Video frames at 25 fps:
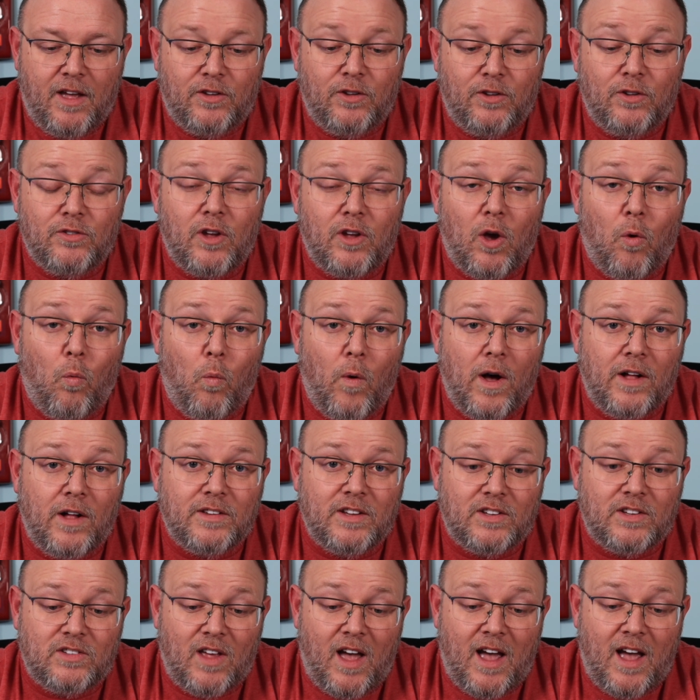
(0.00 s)
Using a well
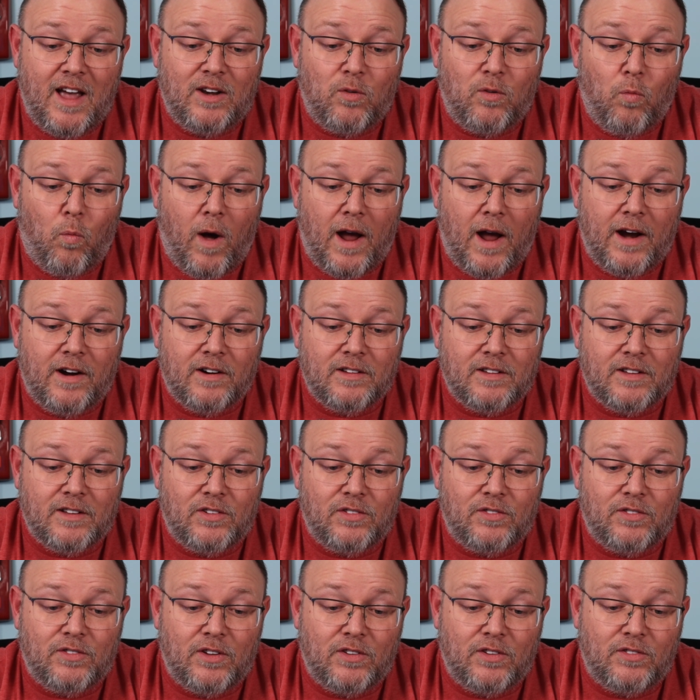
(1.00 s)
designed wireless
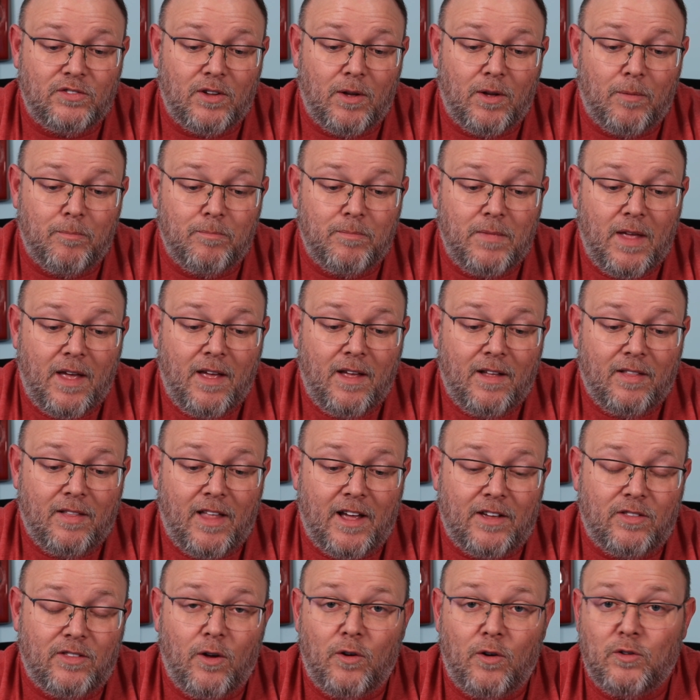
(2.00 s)
system
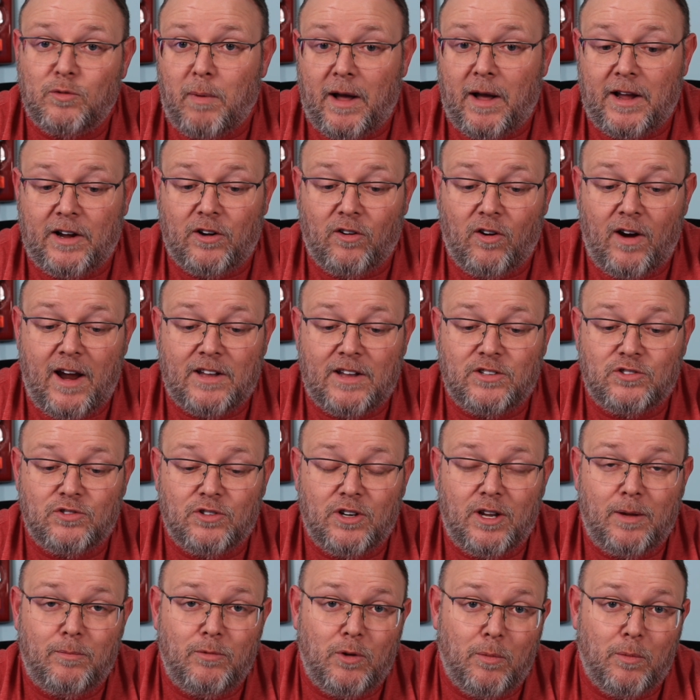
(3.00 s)
like those by Grandstream,